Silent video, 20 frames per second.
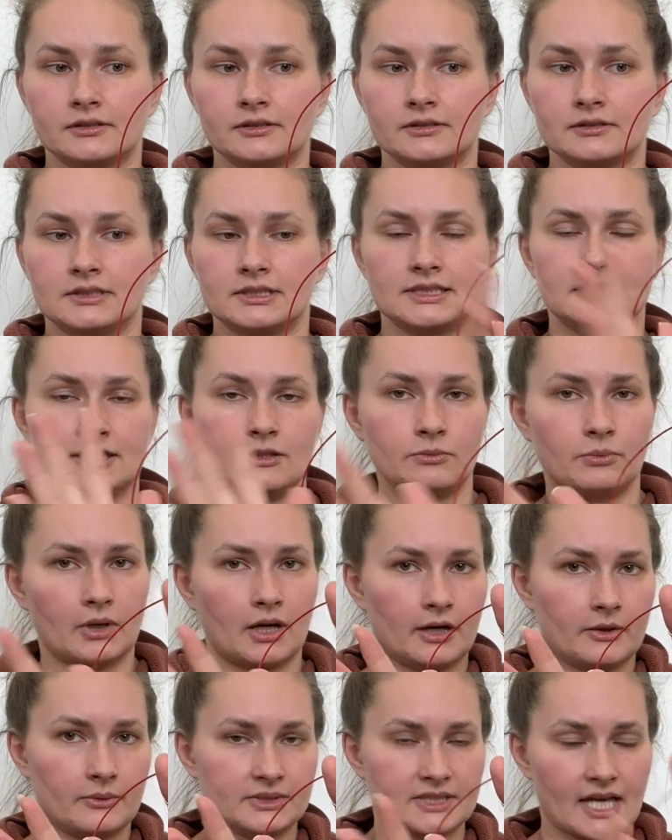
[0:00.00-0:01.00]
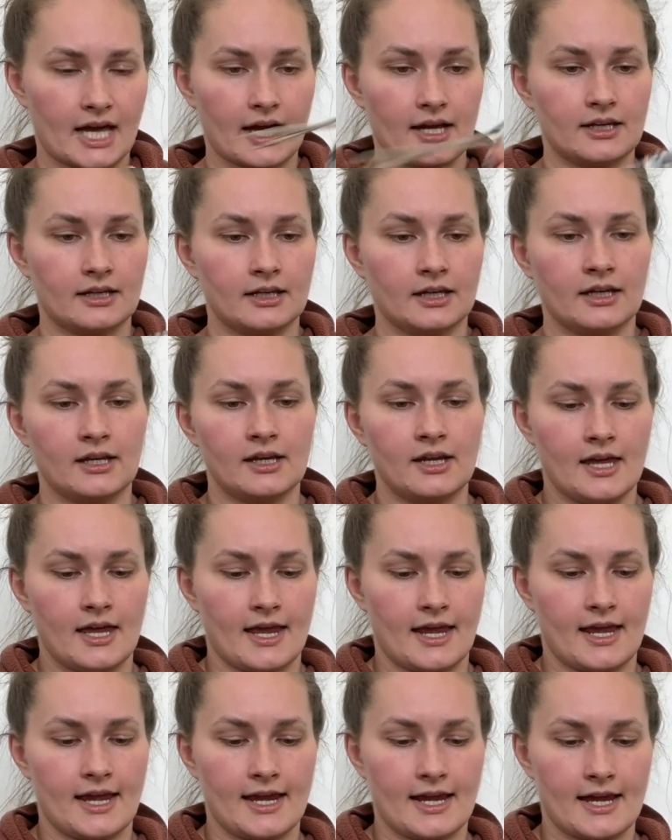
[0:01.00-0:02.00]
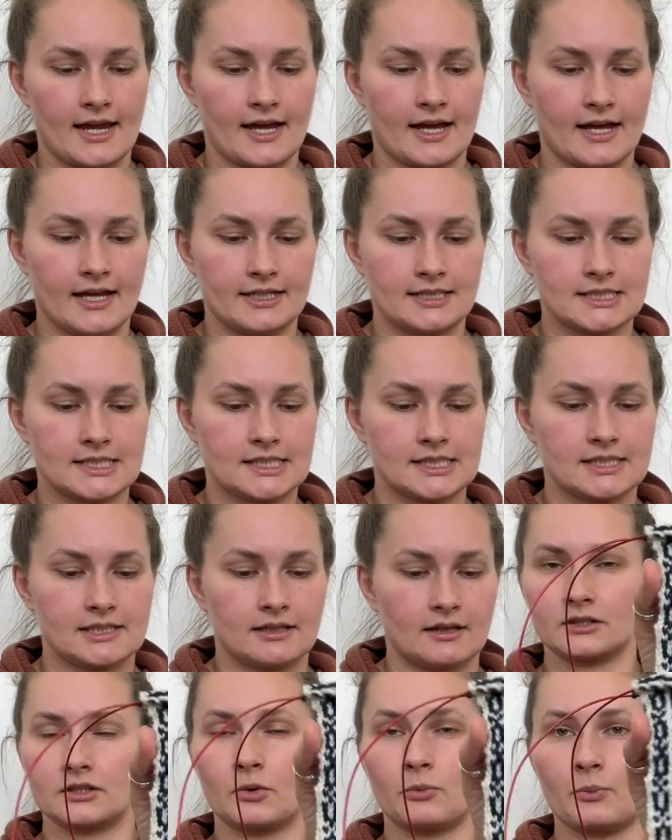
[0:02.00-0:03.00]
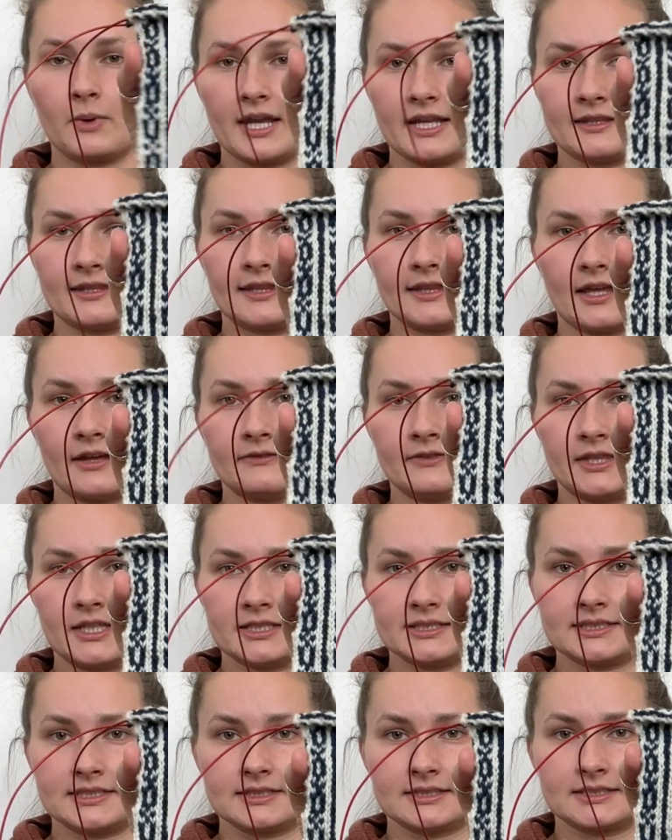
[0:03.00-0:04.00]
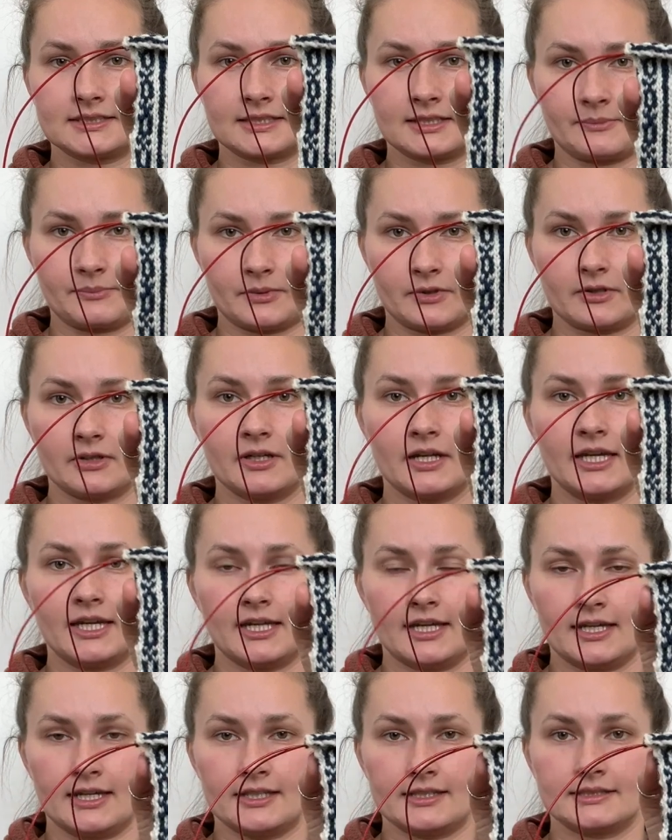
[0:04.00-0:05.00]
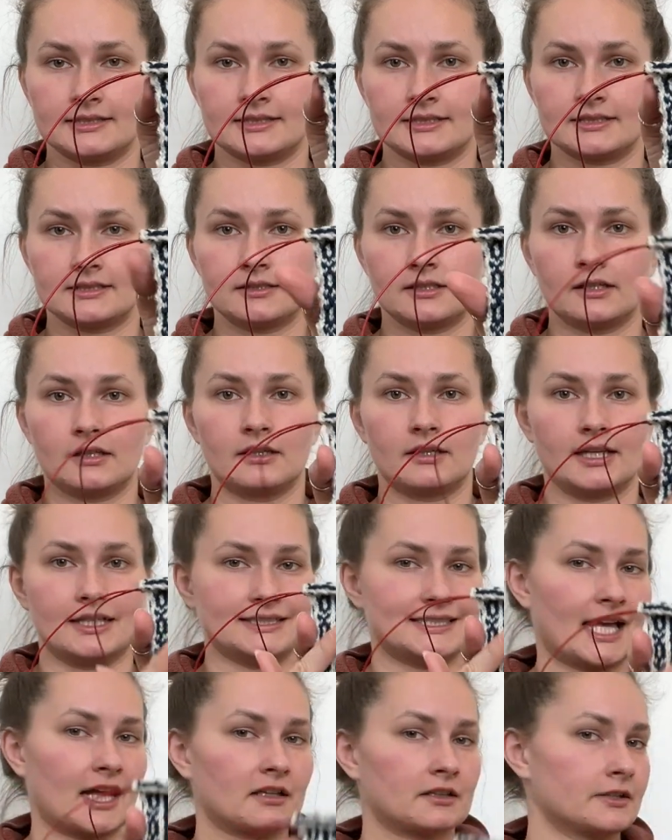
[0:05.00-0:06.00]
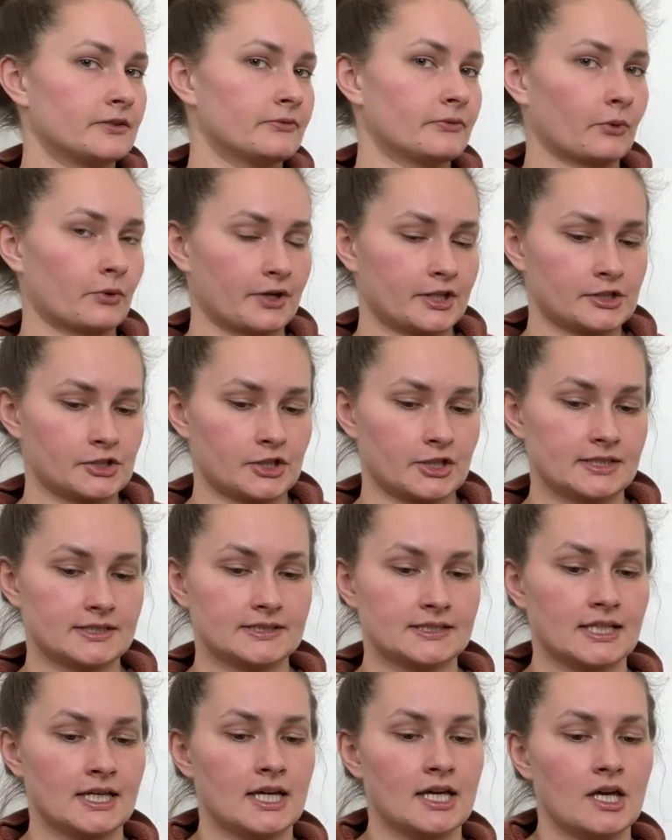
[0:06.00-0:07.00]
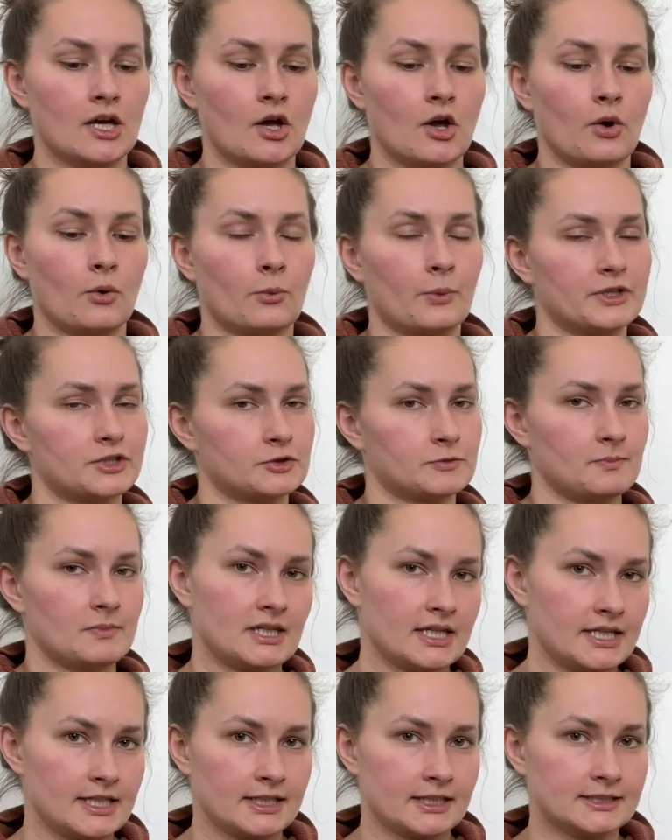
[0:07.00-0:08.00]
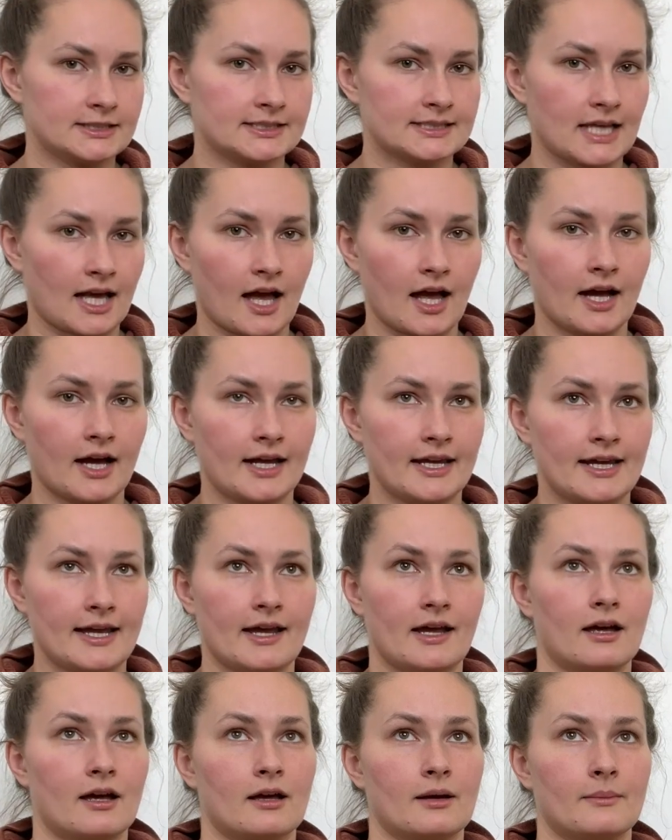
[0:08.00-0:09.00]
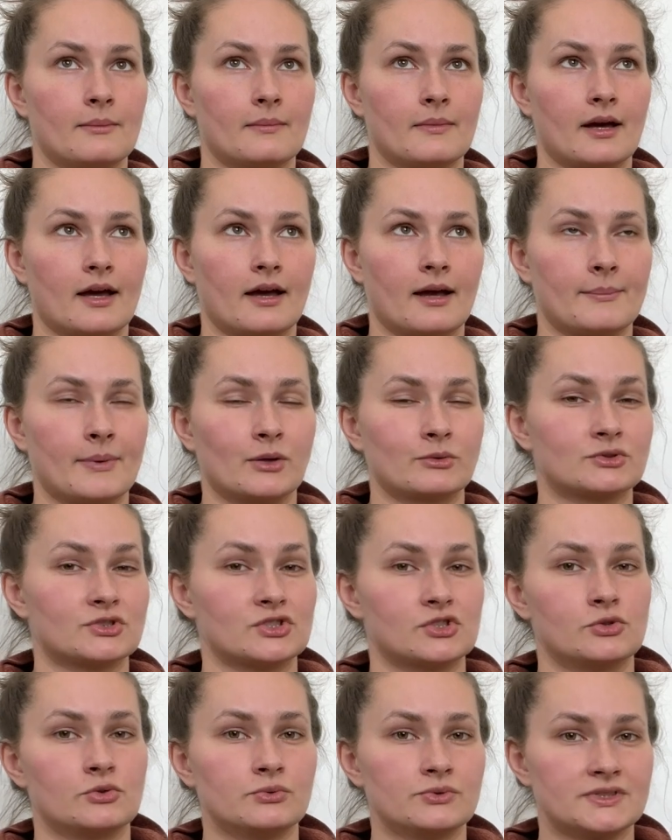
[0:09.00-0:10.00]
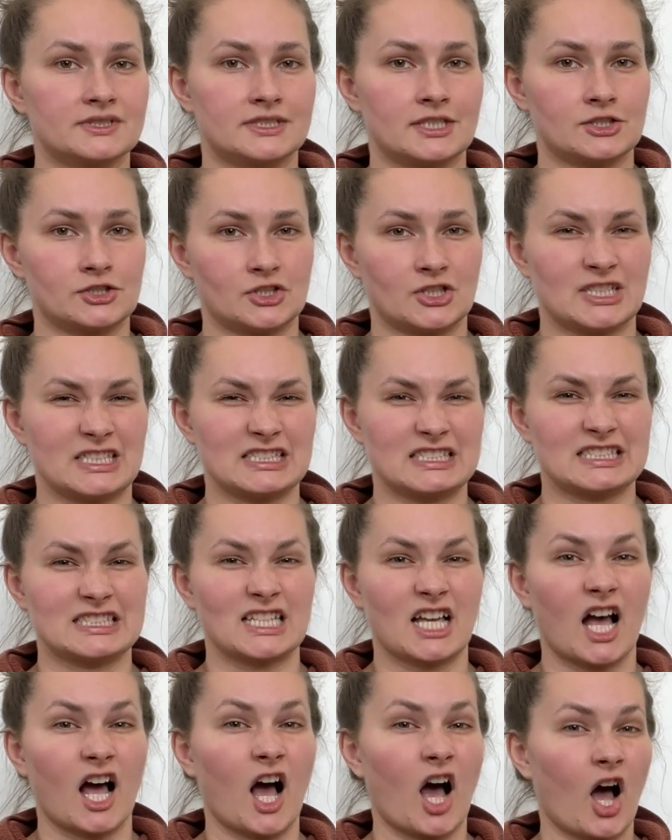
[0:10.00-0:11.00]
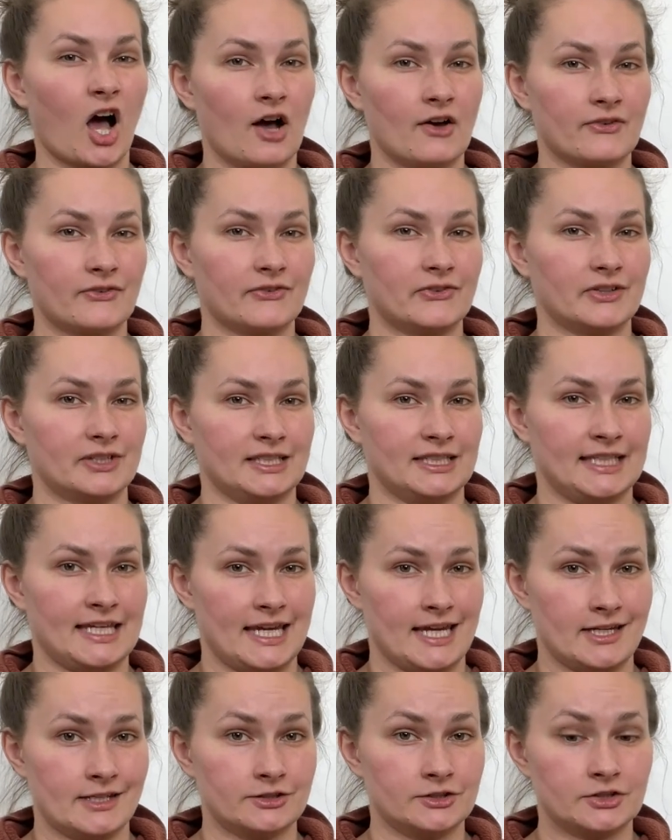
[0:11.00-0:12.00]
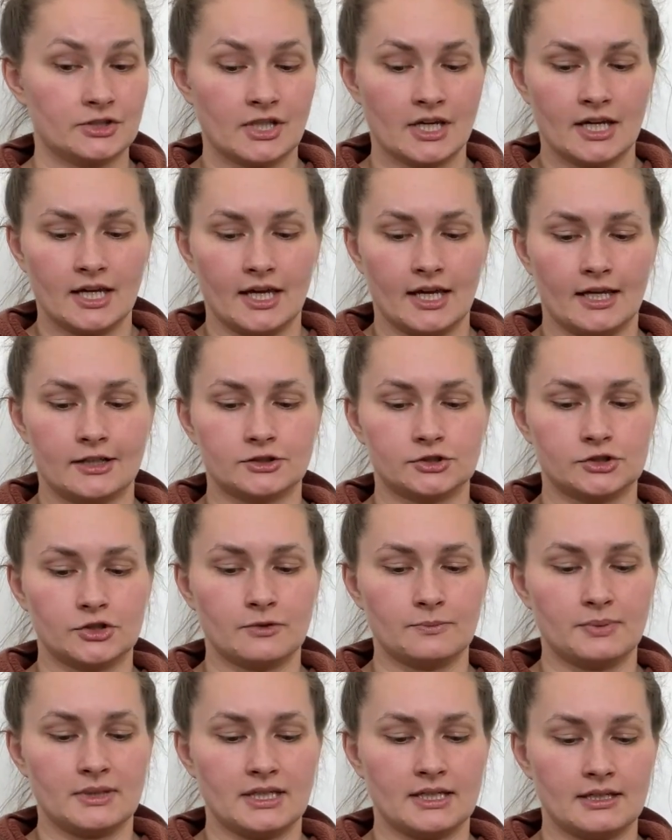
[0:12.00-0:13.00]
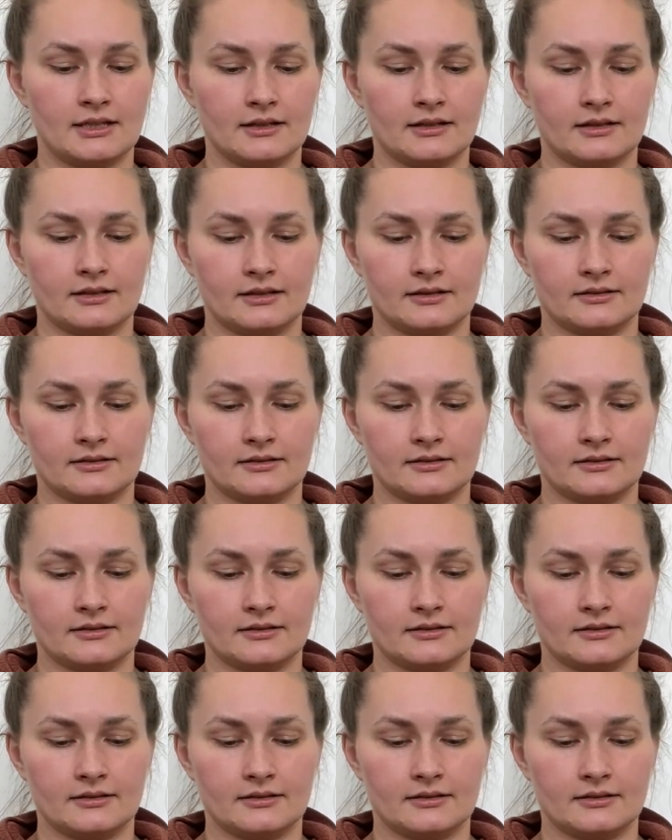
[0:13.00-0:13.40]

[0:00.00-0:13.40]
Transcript: to see where I was at. And the width of this slipper is exactly 4 inches, which means I am about 2 stitches off gauge. It should be